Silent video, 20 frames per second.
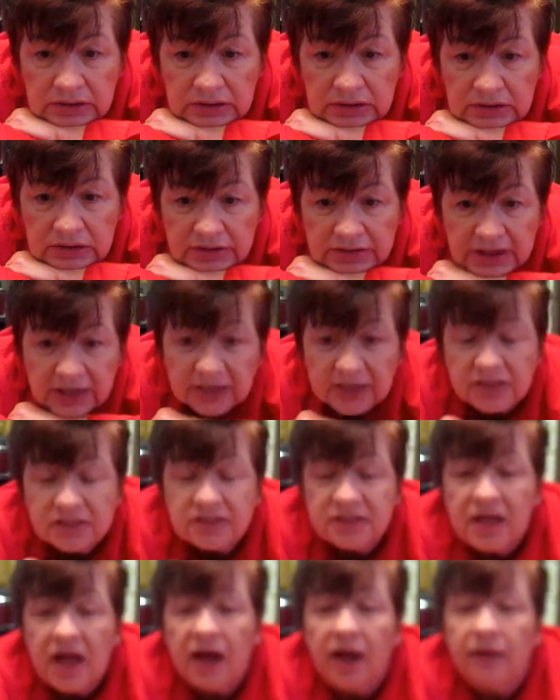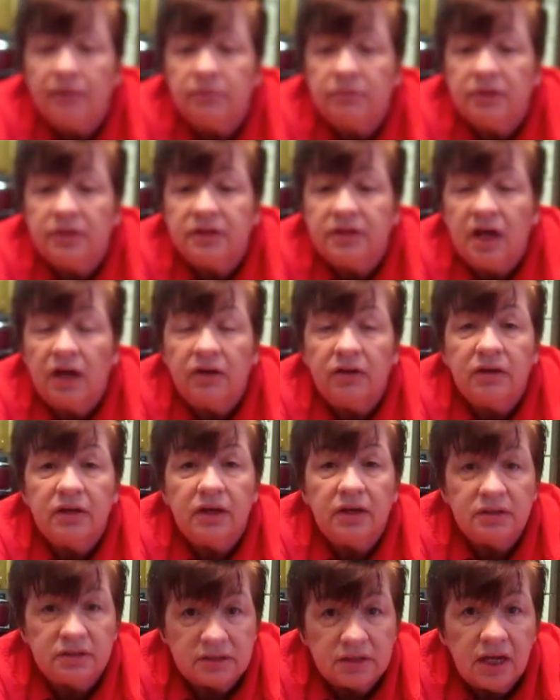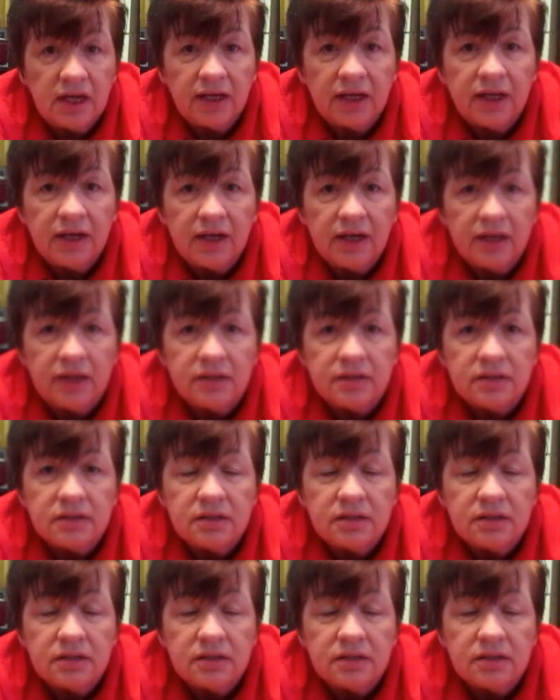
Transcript: I think it's time to tell things like it is.